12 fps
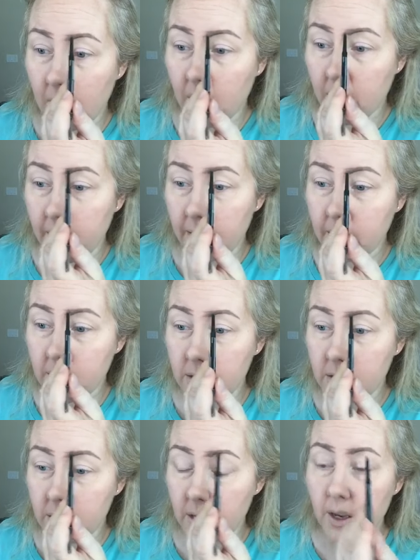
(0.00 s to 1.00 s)
All
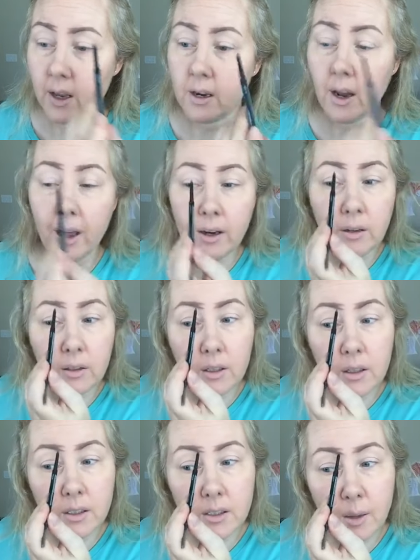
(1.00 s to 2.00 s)
right, and
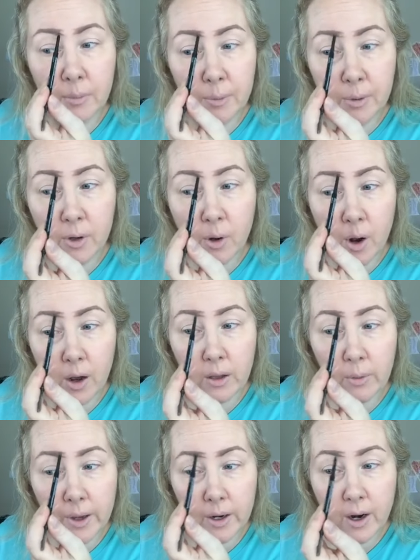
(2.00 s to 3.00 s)
some people go all
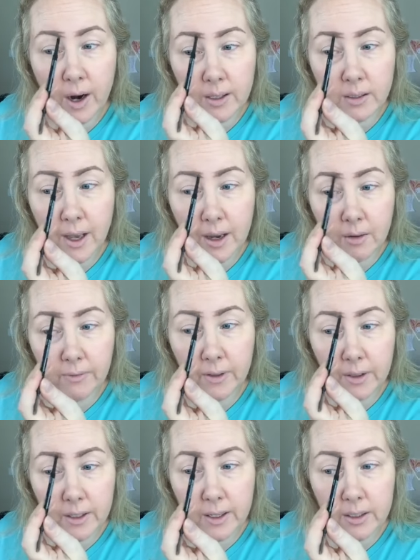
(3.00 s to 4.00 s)
the way across. I don't
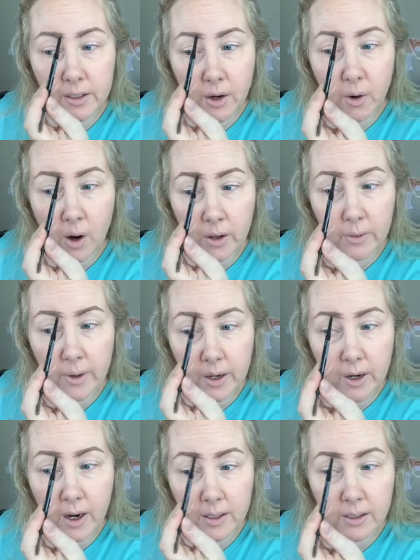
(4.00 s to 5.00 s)
feel the need to go all the way
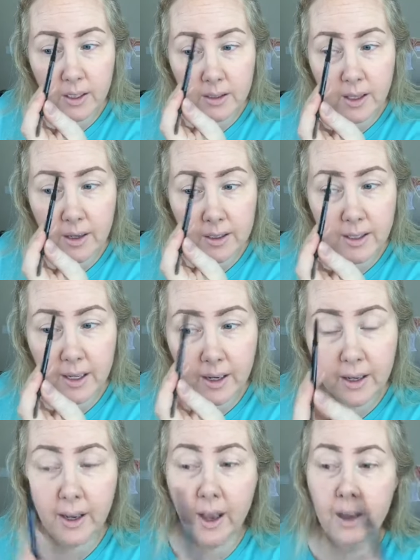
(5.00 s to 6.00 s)
across as long as I
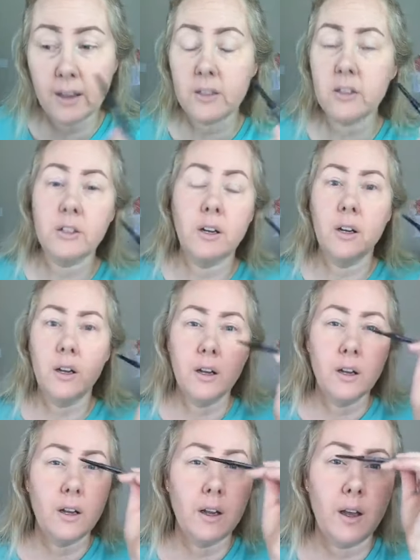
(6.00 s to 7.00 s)
can get
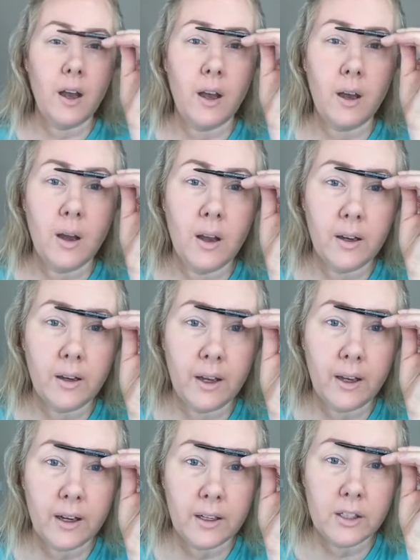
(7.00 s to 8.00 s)

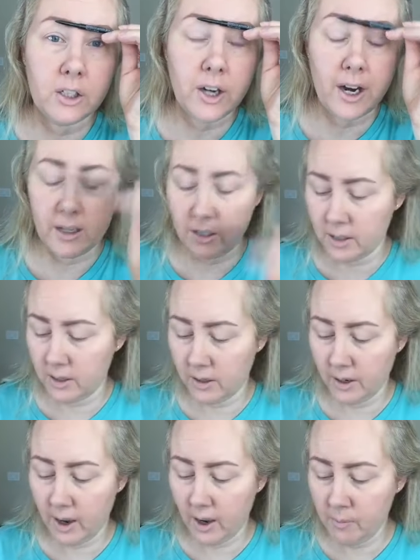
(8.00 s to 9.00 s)
it straight,
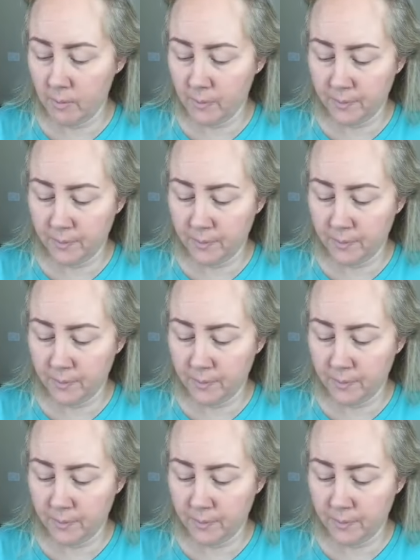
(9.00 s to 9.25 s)
okay?